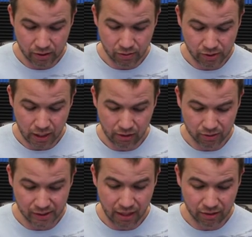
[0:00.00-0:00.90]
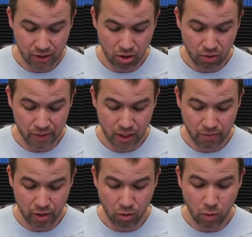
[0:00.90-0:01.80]
So he's got a little skeleton army
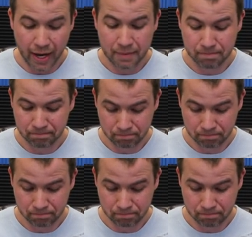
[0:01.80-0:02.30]
coming our way.